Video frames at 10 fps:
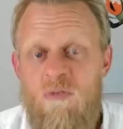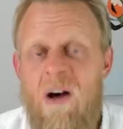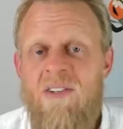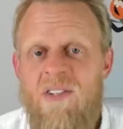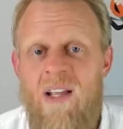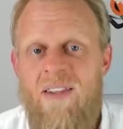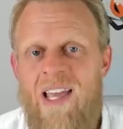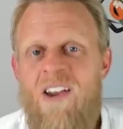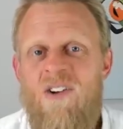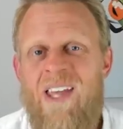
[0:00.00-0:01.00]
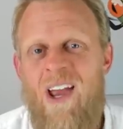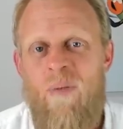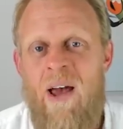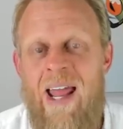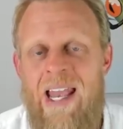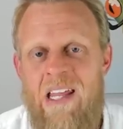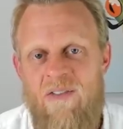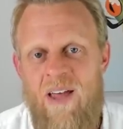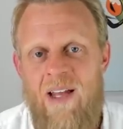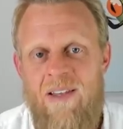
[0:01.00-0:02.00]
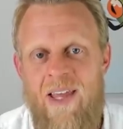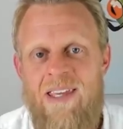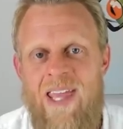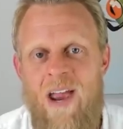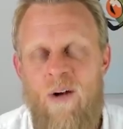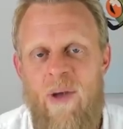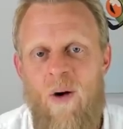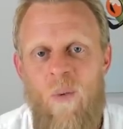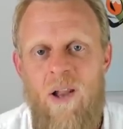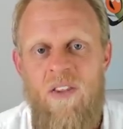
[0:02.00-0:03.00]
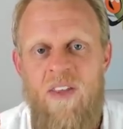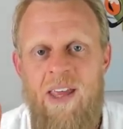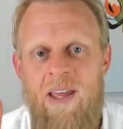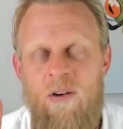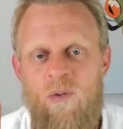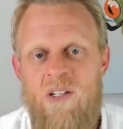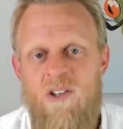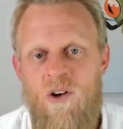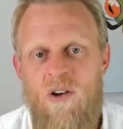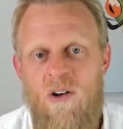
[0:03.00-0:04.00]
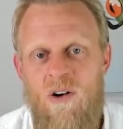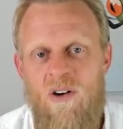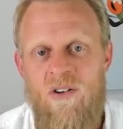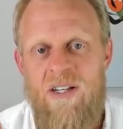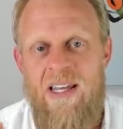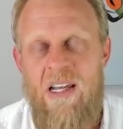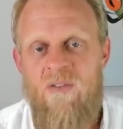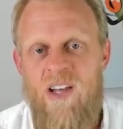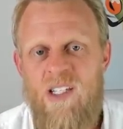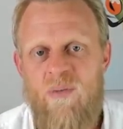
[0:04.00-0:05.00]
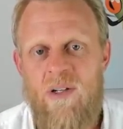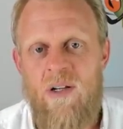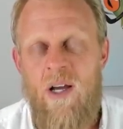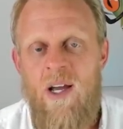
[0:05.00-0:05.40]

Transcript: Mustang. They don't care about any of that. They care about one thing: return on investment.